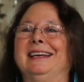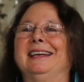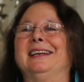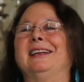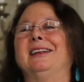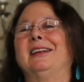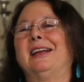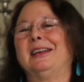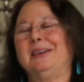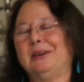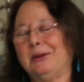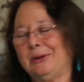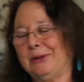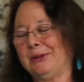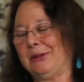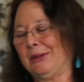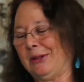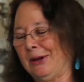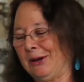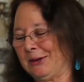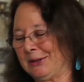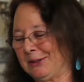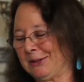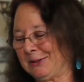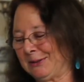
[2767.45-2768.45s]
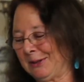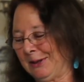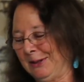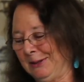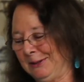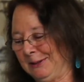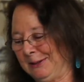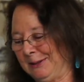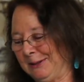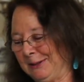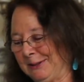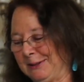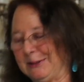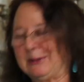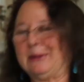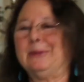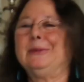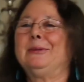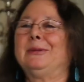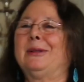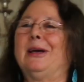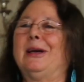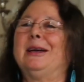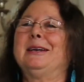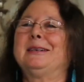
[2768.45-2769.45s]
and I know a lot of scientists
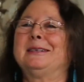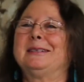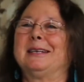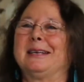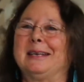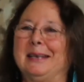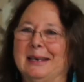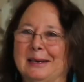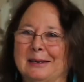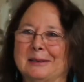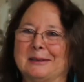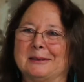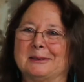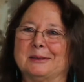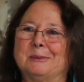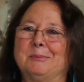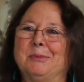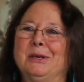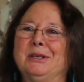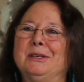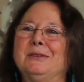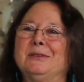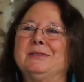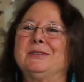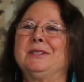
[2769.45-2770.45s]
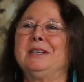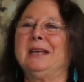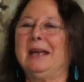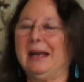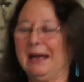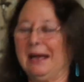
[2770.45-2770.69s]
don't like to guess, but if she